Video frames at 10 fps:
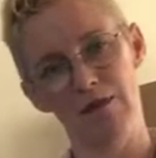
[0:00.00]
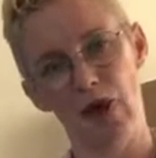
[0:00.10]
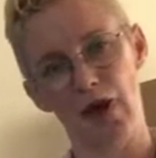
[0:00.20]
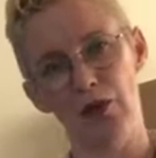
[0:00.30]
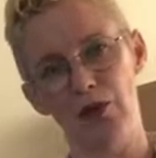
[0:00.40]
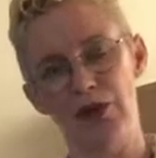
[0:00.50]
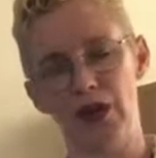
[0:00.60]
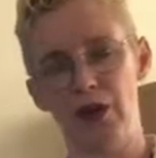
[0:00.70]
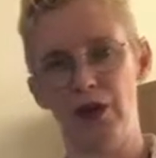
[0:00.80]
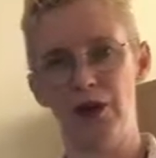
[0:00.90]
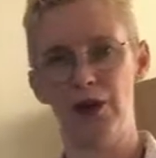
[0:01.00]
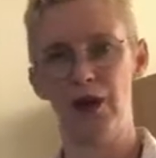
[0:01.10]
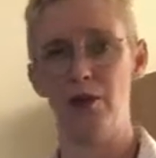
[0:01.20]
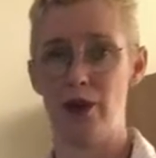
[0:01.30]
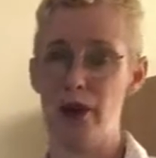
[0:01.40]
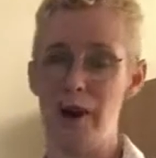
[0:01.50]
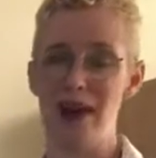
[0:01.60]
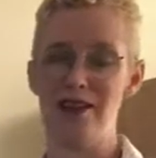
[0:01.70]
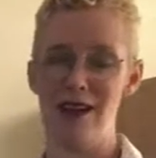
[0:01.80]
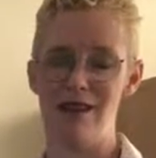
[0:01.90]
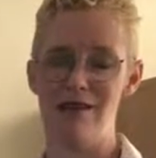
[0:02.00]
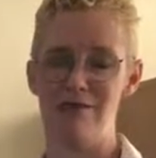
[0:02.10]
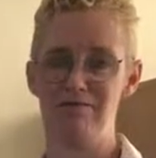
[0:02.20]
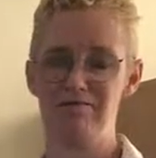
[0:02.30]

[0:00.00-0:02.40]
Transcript: might also bring about death.